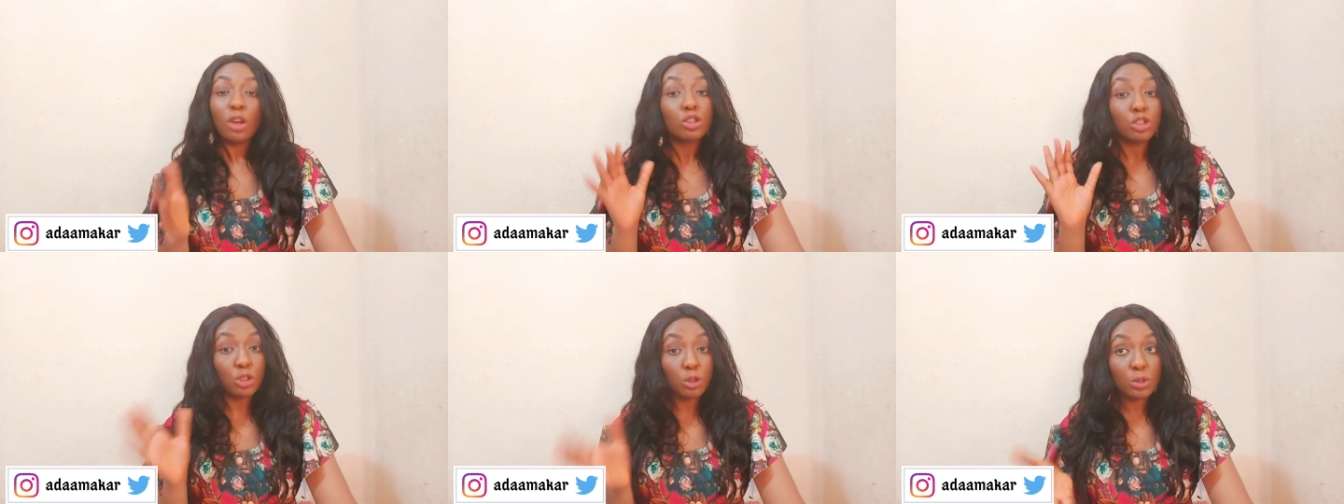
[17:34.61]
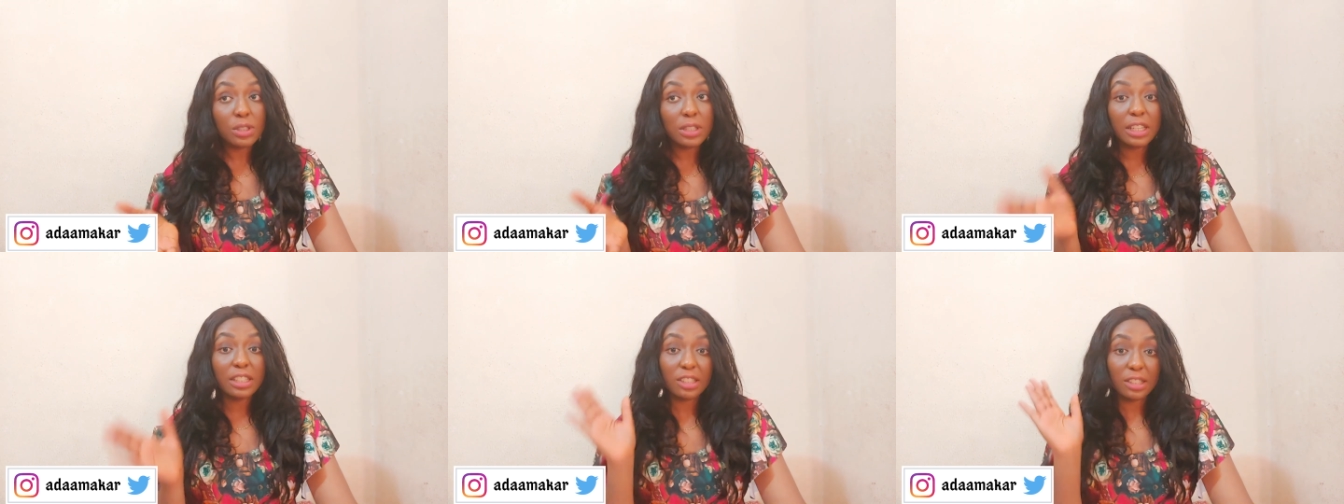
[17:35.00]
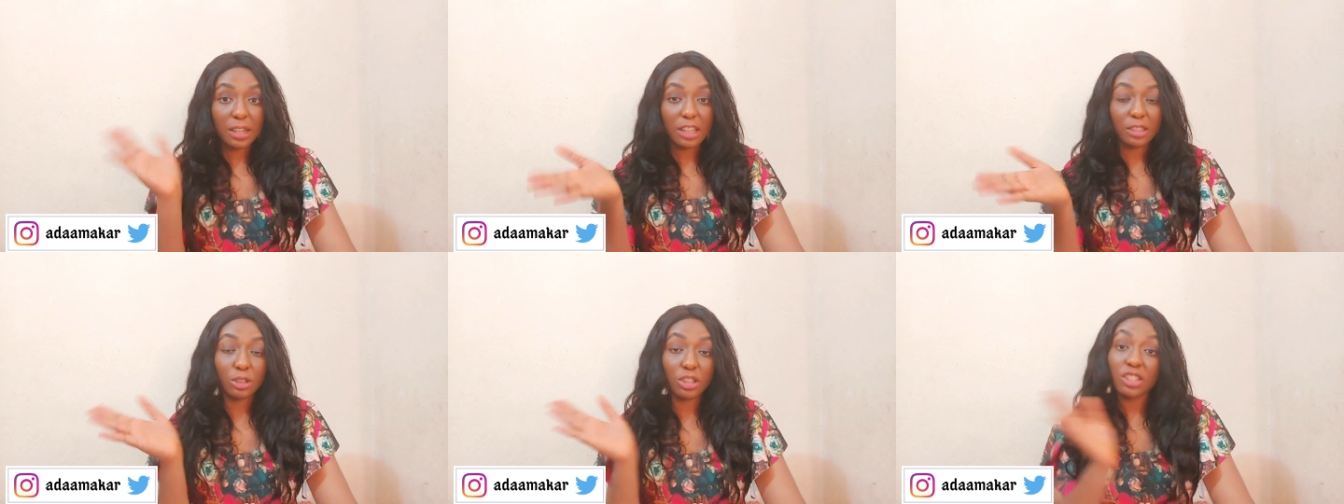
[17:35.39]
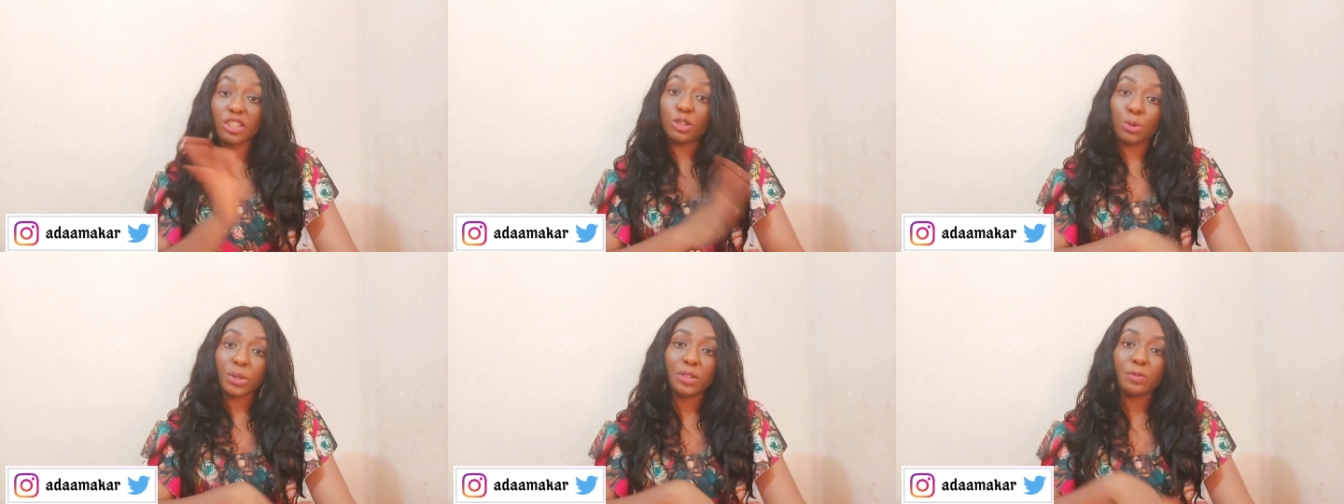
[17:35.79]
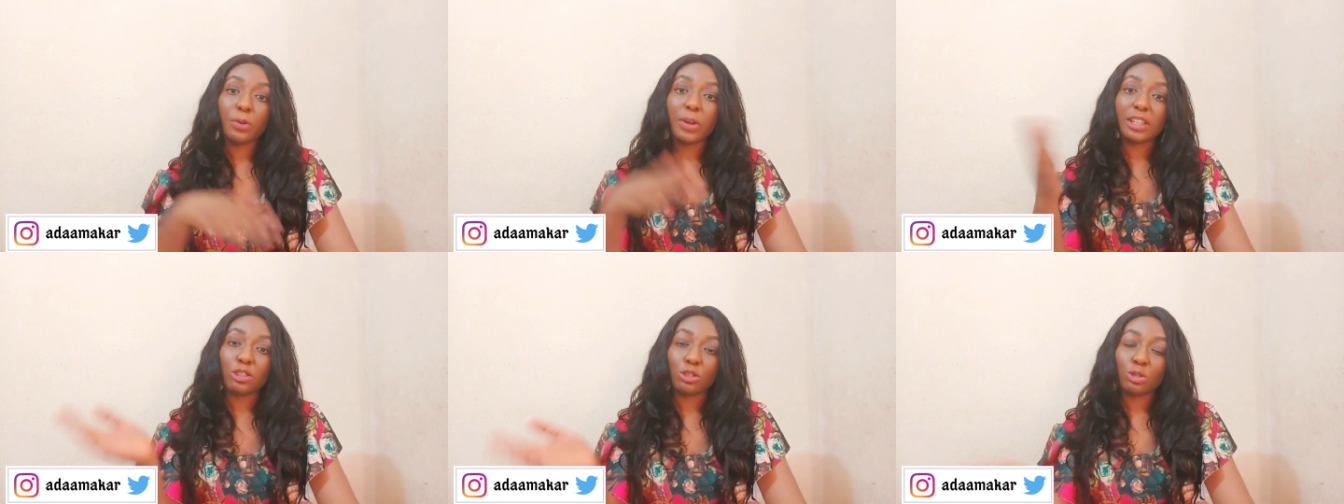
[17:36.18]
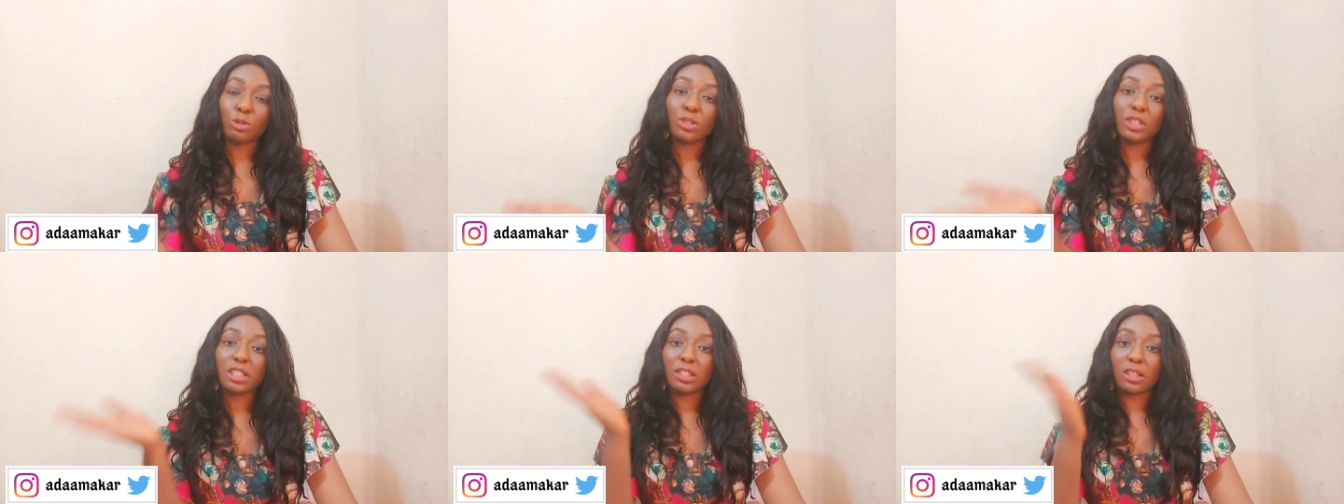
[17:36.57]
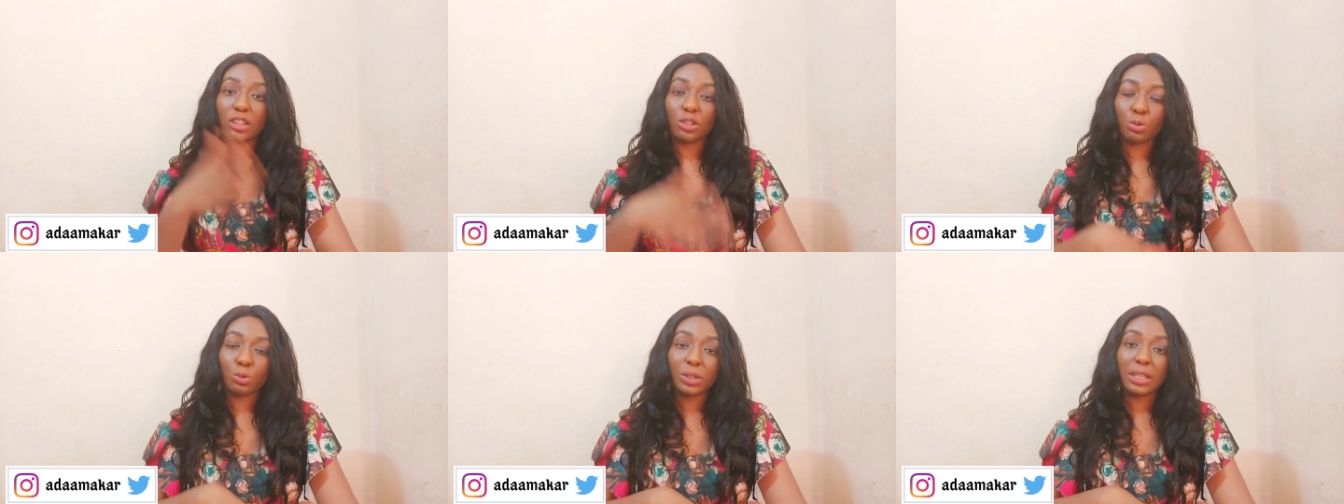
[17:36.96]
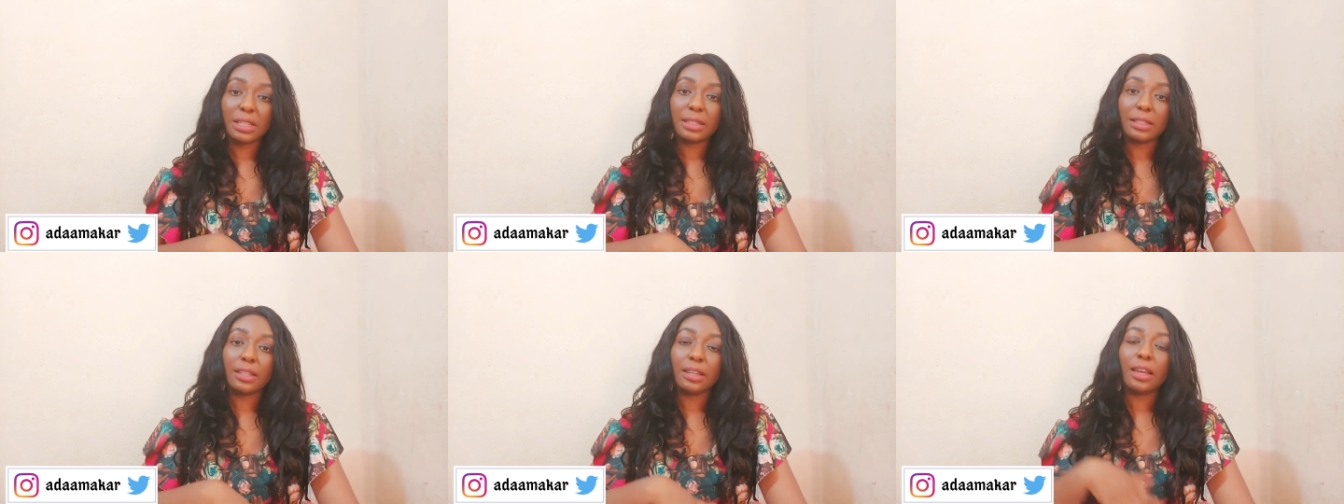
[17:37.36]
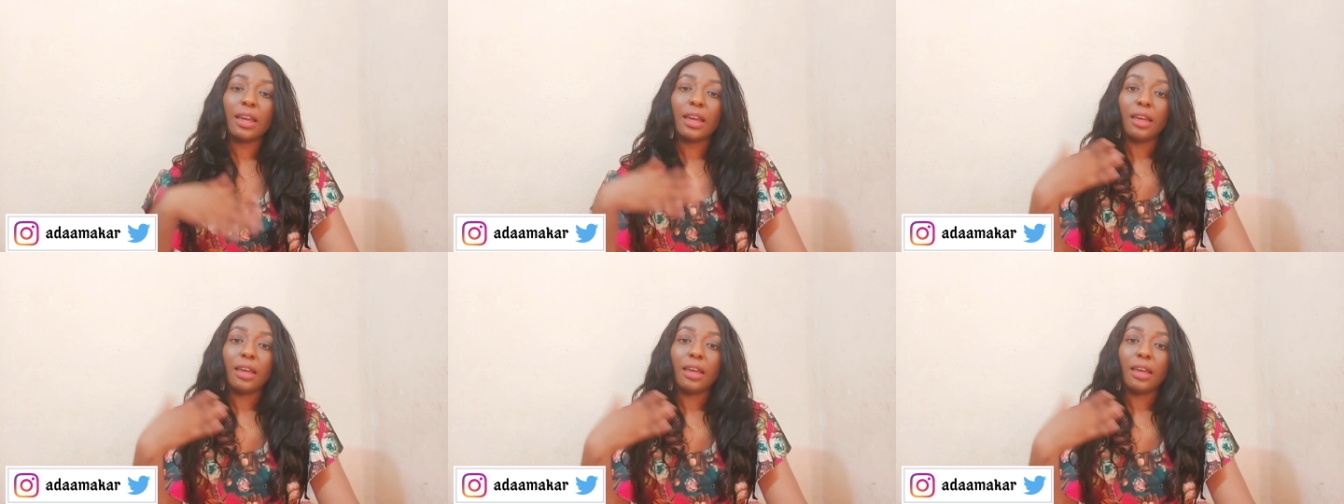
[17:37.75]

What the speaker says: Tuesday slash, since it's 24 hours, Tuesday slash Wednesday,